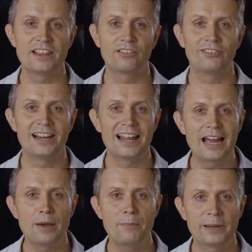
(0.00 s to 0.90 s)
the
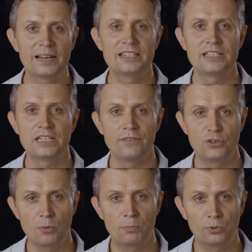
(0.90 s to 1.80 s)
reliability of
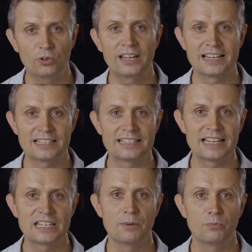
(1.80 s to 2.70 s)
your broadcast
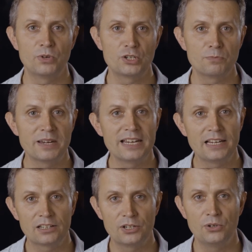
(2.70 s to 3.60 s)
setup, which may
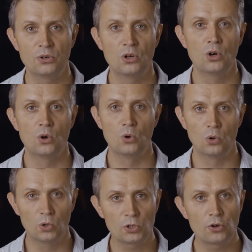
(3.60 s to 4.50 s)
include
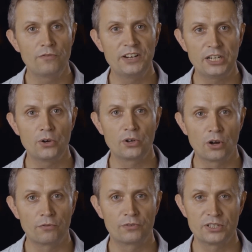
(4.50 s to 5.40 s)
all your video
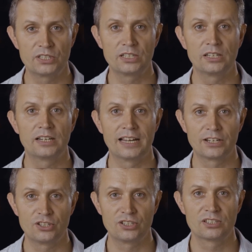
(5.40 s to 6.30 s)
conferencing
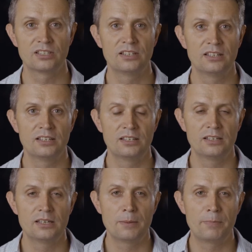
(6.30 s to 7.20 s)
connections,
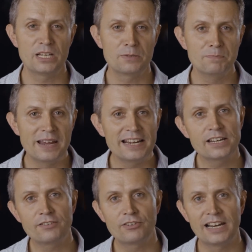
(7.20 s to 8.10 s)
but it's
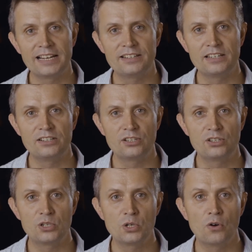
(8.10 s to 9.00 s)
mainly related
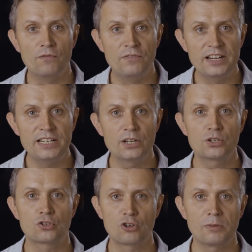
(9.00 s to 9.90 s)
to your video
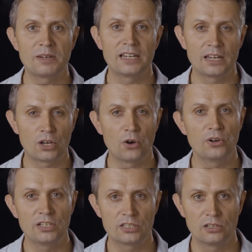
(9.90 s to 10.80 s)
streaming
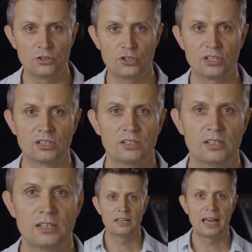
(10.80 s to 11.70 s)
encoding solution
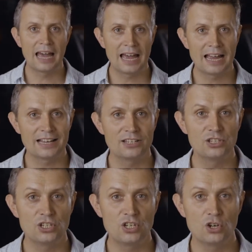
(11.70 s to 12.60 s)

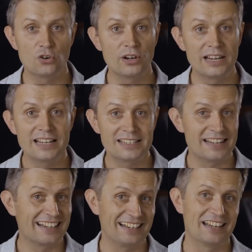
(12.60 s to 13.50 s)
and your
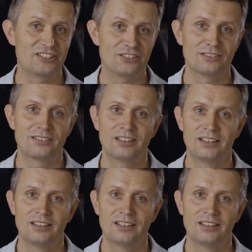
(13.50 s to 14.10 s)
internet connection.